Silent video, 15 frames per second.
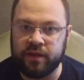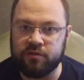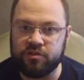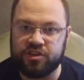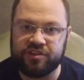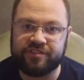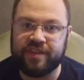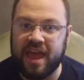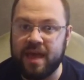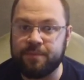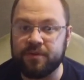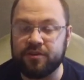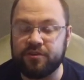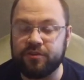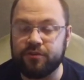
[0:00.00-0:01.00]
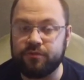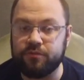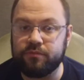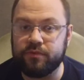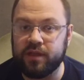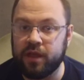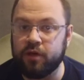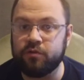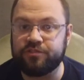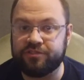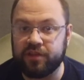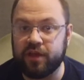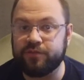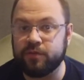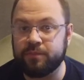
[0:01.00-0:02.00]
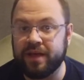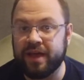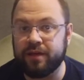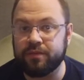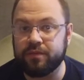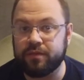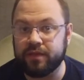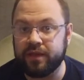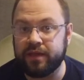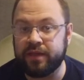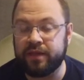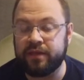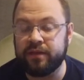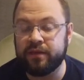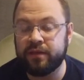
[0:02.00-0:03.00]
just happen to know stuff about the